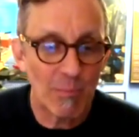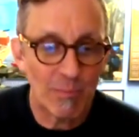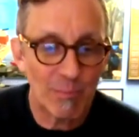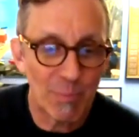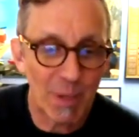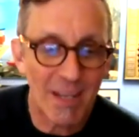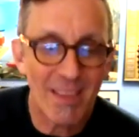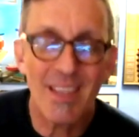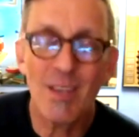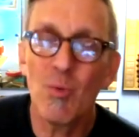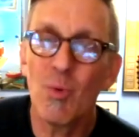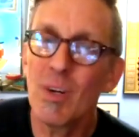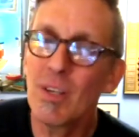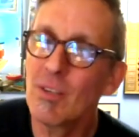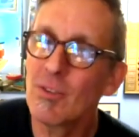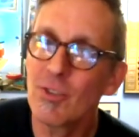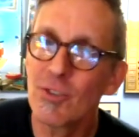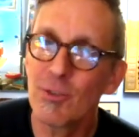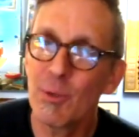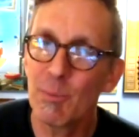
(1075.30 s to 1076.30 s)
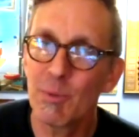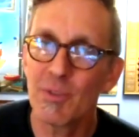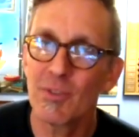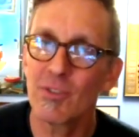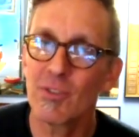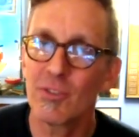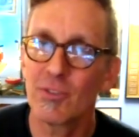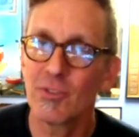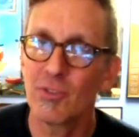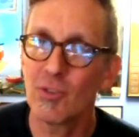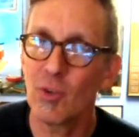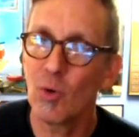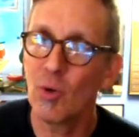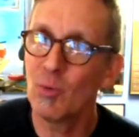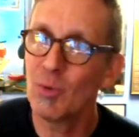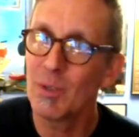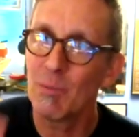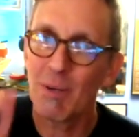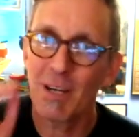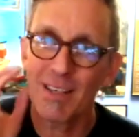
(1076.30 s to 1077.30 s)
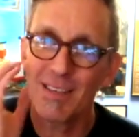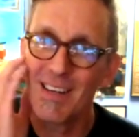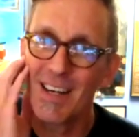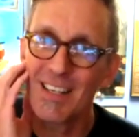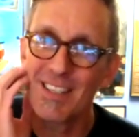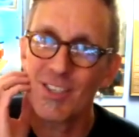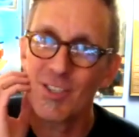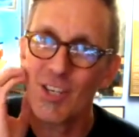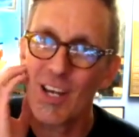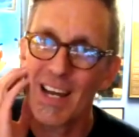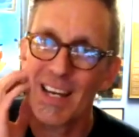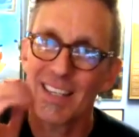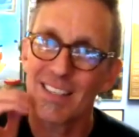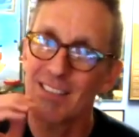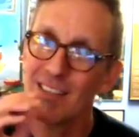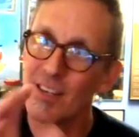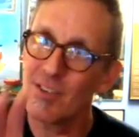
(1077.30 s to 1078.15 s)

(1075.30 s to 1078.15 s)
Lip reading: But I think one of those strippers stole one of my nice jackets.